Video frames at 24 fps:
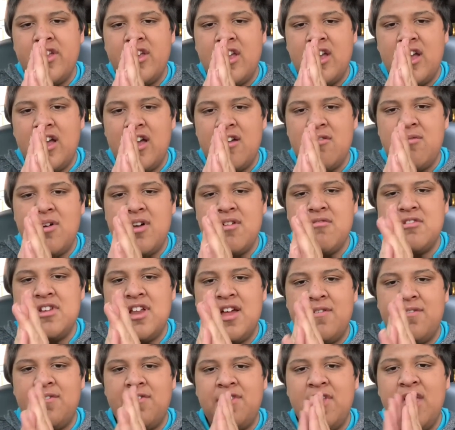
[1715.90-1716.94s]
I probably would
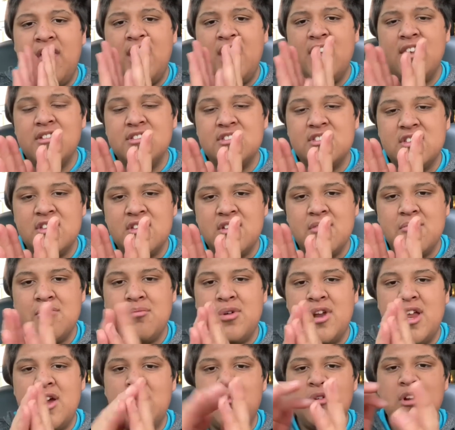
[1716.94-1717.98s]
have things,
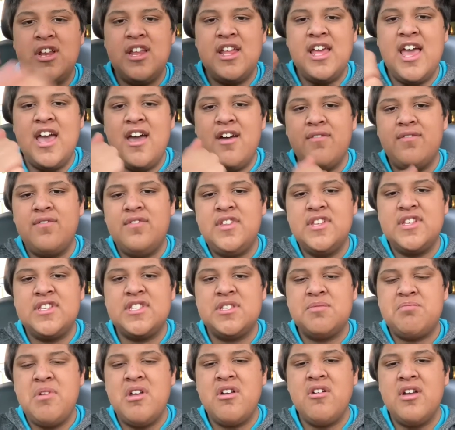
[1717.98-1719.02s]
but I wouldn't have this
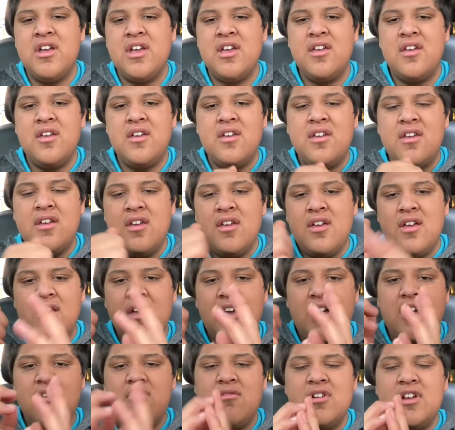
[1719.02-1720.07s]
spirit.
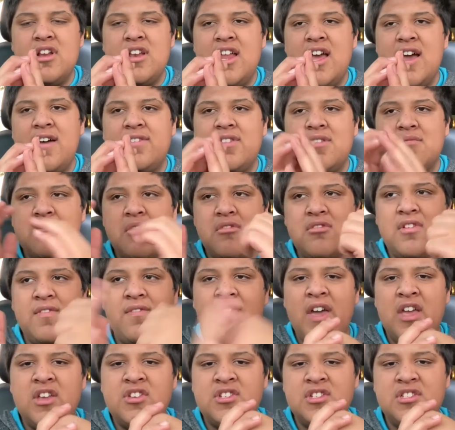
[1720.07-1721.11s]
I wouldn't have the
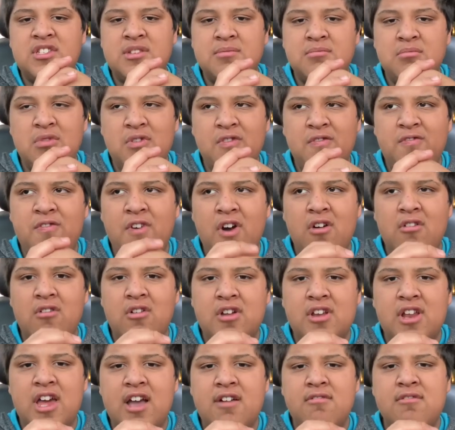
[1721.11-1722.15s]
motivation to move
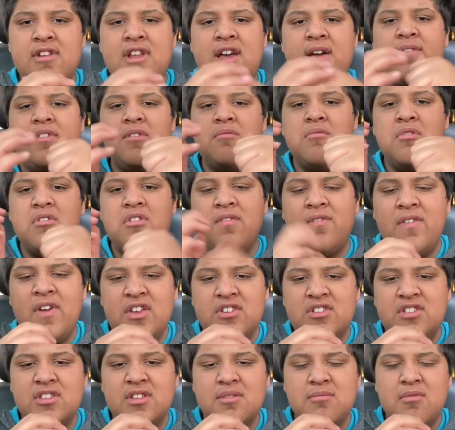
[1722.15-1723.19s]
forward. I wouldn't have the
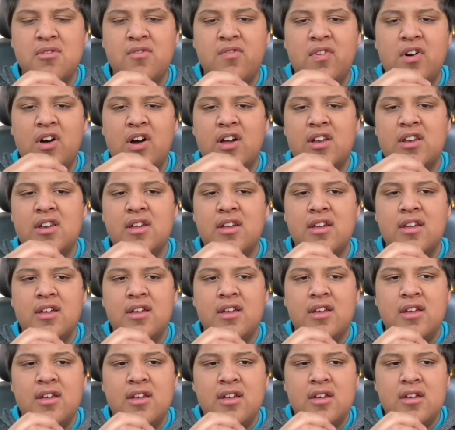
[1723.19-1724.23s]
motivation to move on.
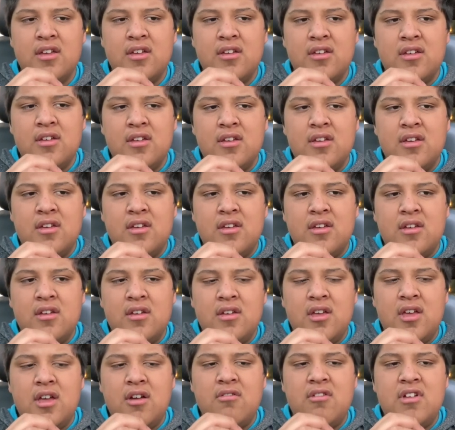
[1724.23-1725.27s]

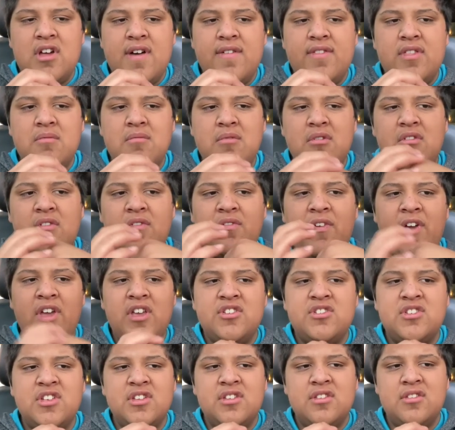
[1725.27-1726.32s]
I wouldn't have the
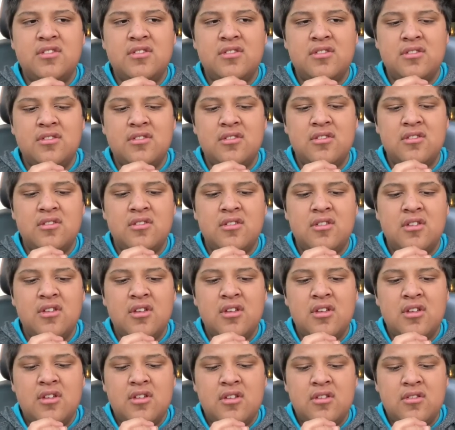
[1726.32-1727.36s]
motivation
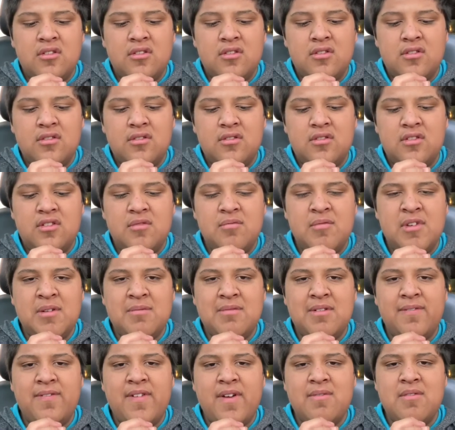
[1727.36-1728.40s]
to make
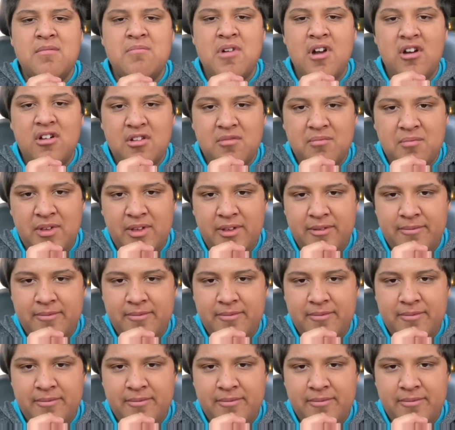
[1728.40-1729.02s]
my family proud of me